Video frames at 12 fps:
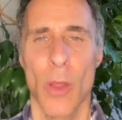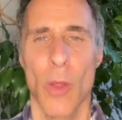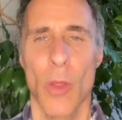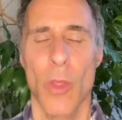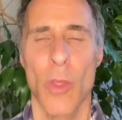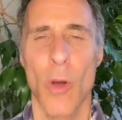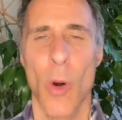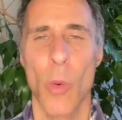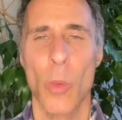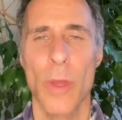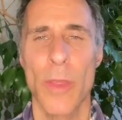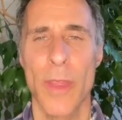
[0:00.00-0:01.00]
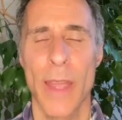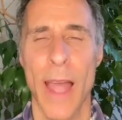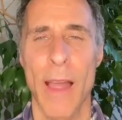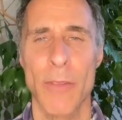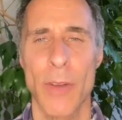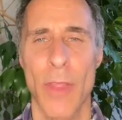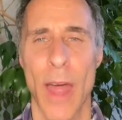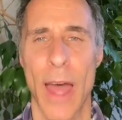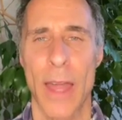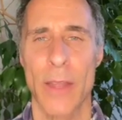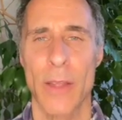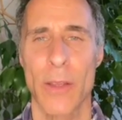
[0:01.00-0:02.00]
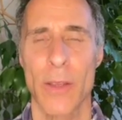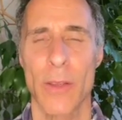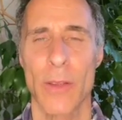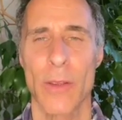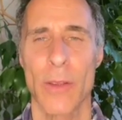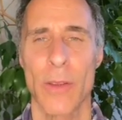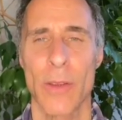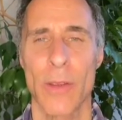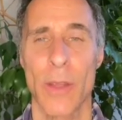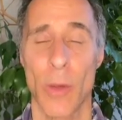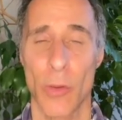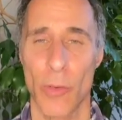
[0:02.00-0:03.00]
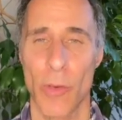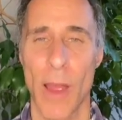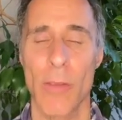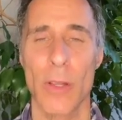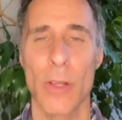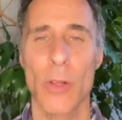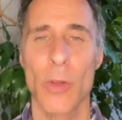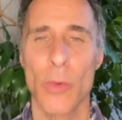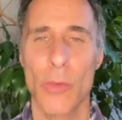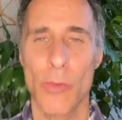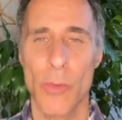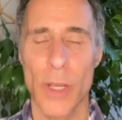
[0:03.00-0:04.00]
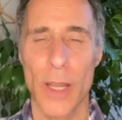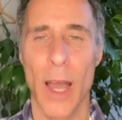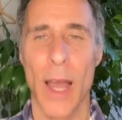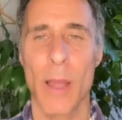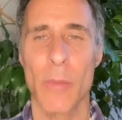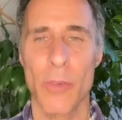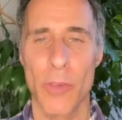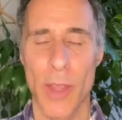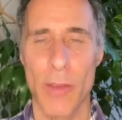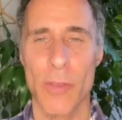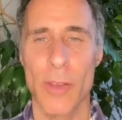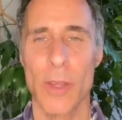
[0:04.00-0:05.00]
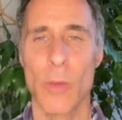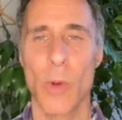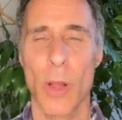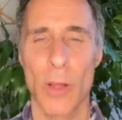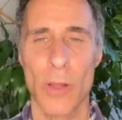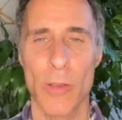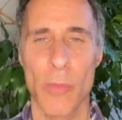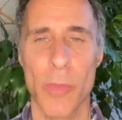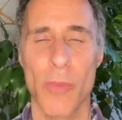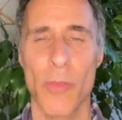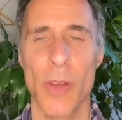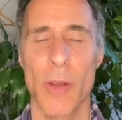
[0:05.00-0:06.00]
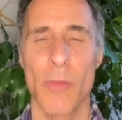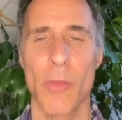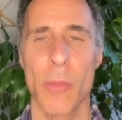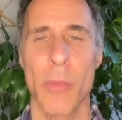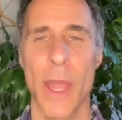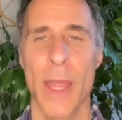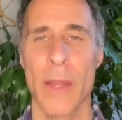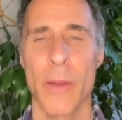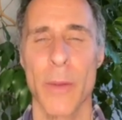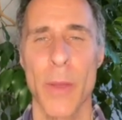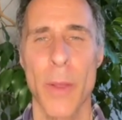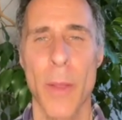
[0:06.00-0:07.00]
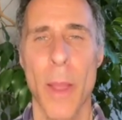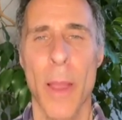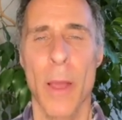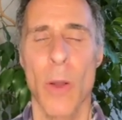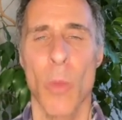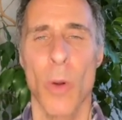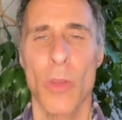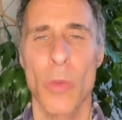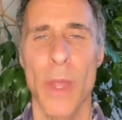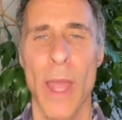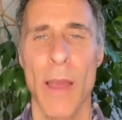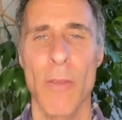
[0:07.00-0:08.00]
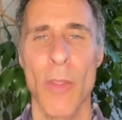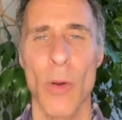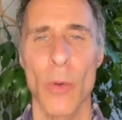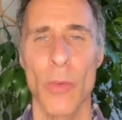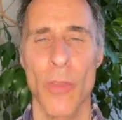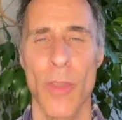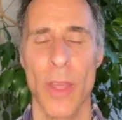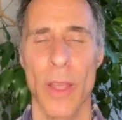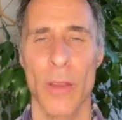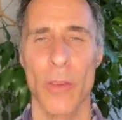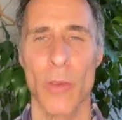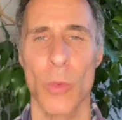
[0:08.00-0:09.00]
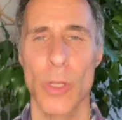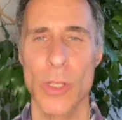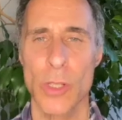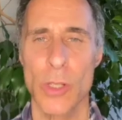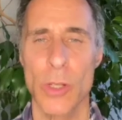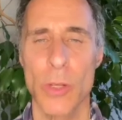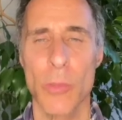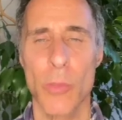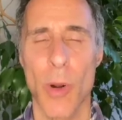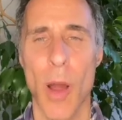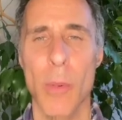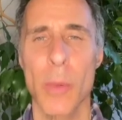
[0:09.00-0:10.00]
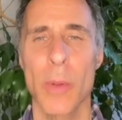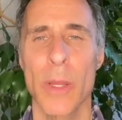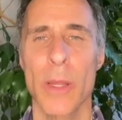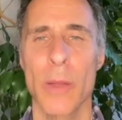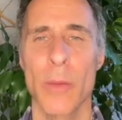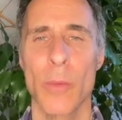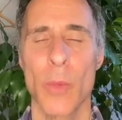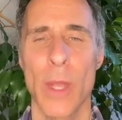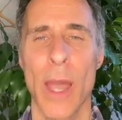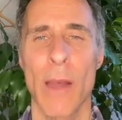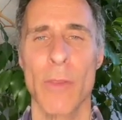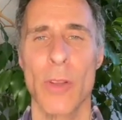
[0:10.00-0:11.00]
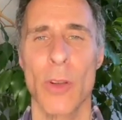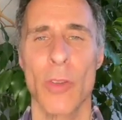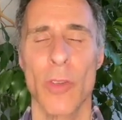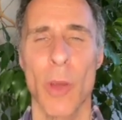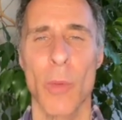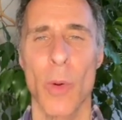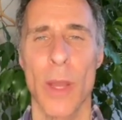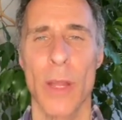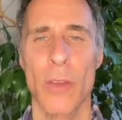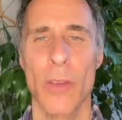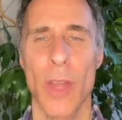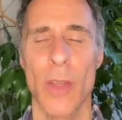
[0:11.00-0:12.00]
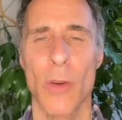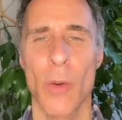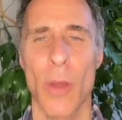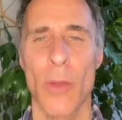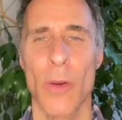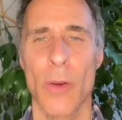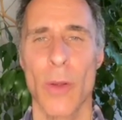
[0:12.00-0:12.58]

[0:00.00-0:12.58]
The only thing after that, now survival includes free time, safety, relative freedom from pain. Once we have those things, which probably we have to some great extent or other,